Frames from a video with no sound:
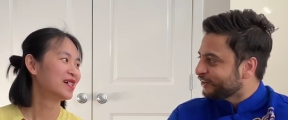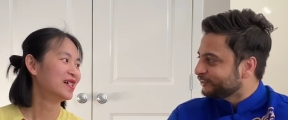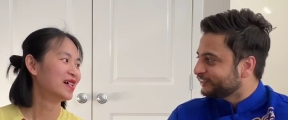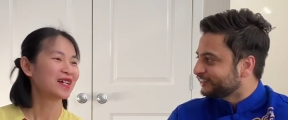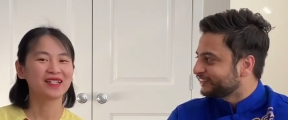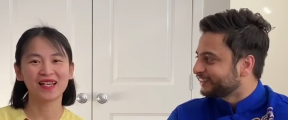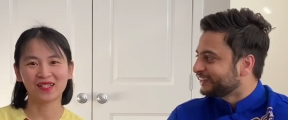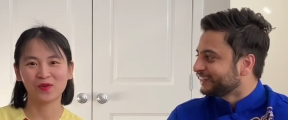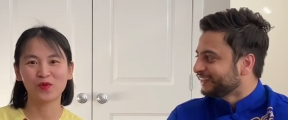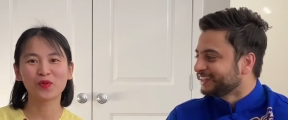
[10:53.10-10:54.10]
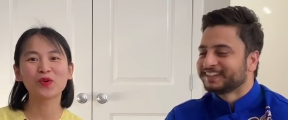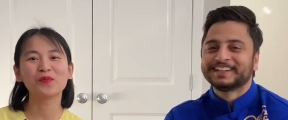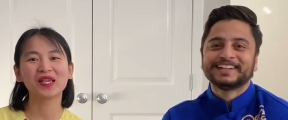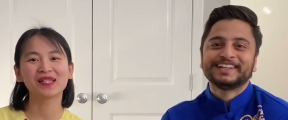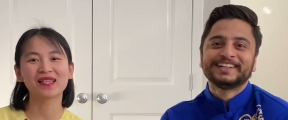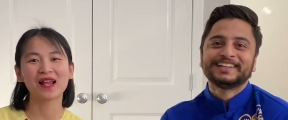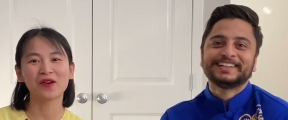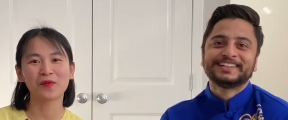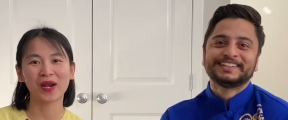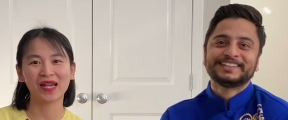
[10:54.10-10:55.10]
Speaker 1: now?
Speaker 2: Yes, we will be
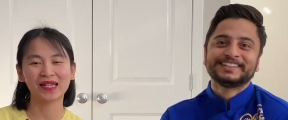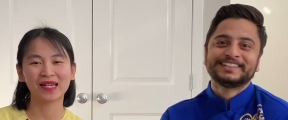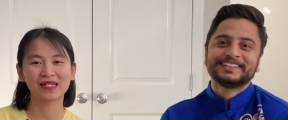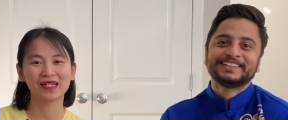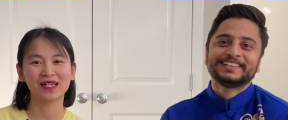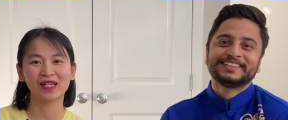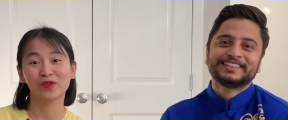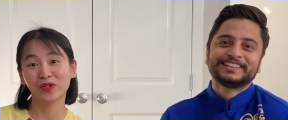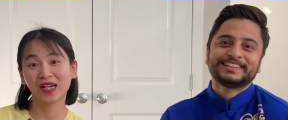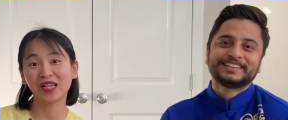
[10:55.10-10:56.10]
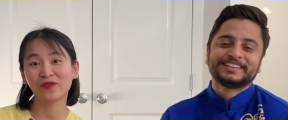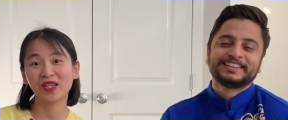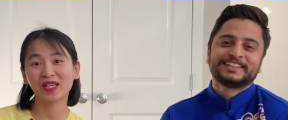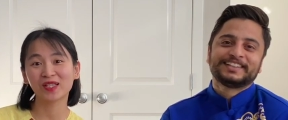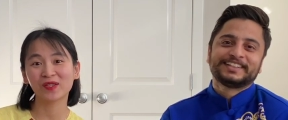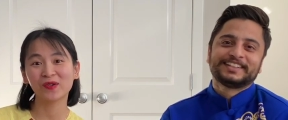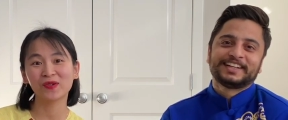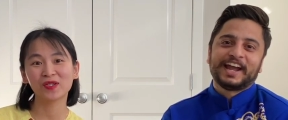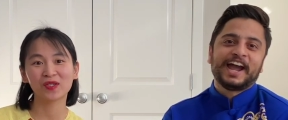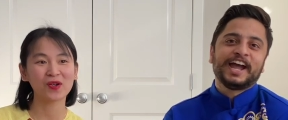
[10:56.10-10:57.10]
celebrating the Lunar New Year
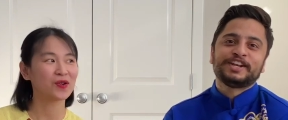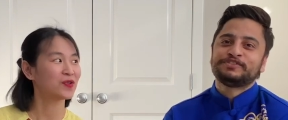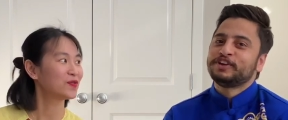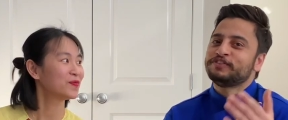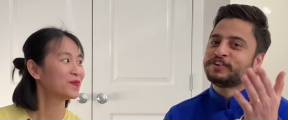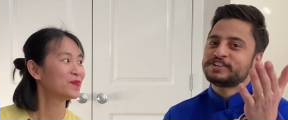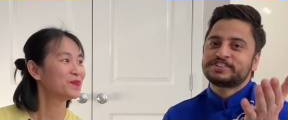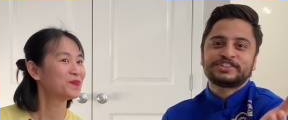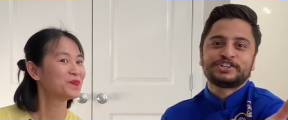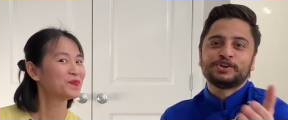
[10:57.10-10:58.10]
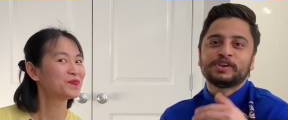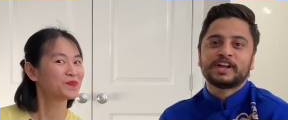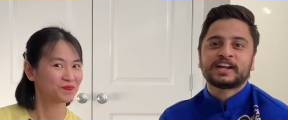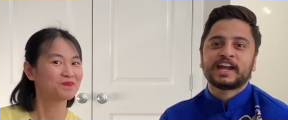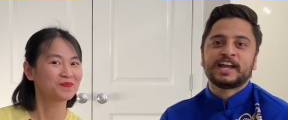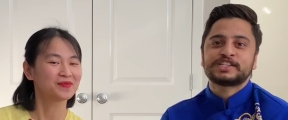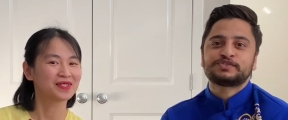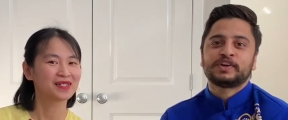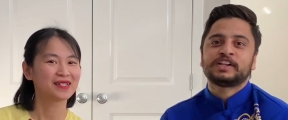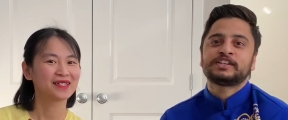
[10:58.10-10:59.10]
soon. And so.
Speaker 1: we wish you luck
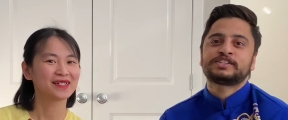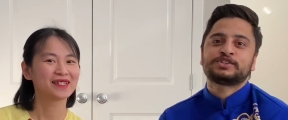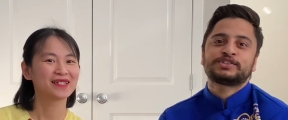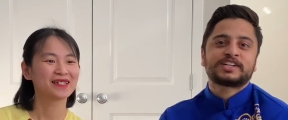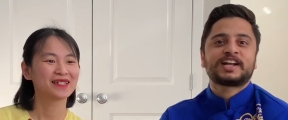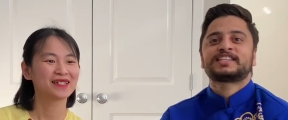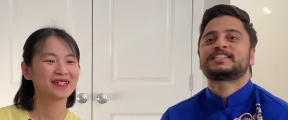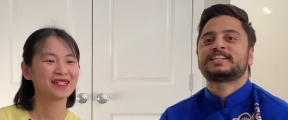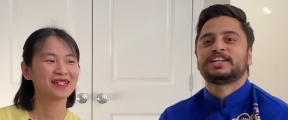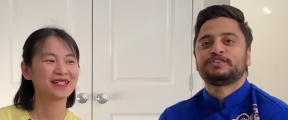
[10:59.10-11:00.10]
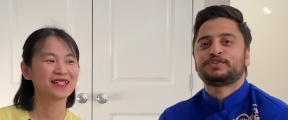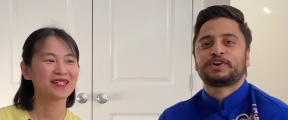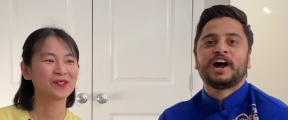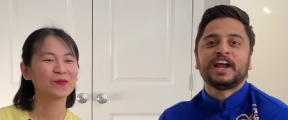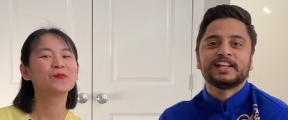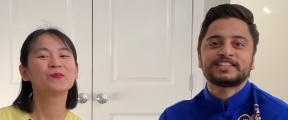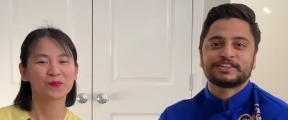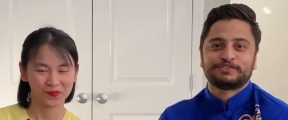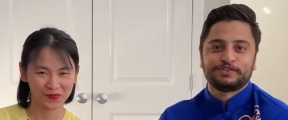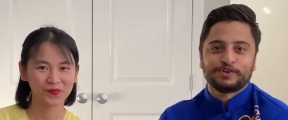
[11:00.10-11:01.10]
as well to start studying for
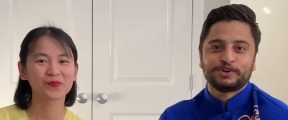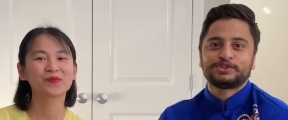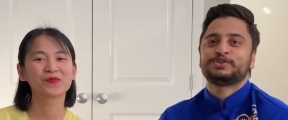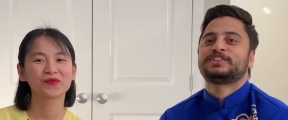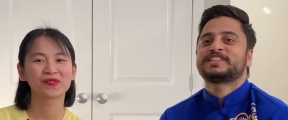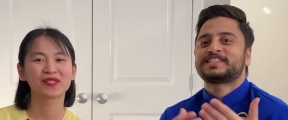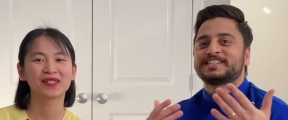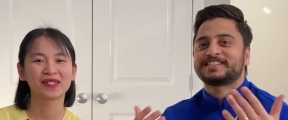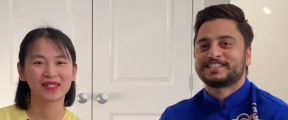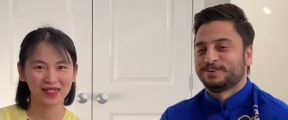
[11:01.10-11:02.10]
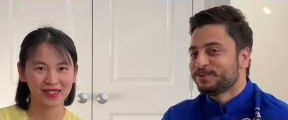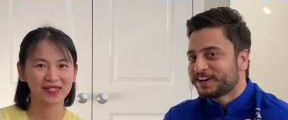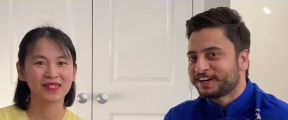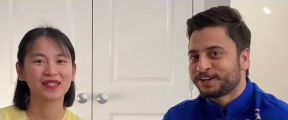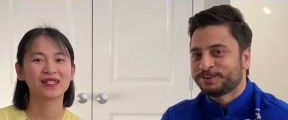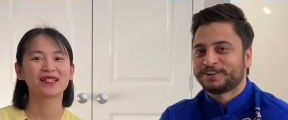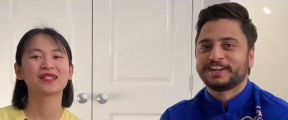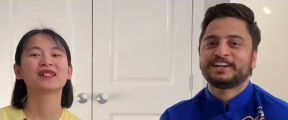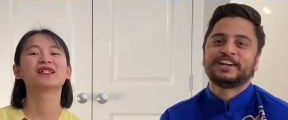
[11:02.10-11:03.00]
IELTS if you want to. This is Lunar New Year.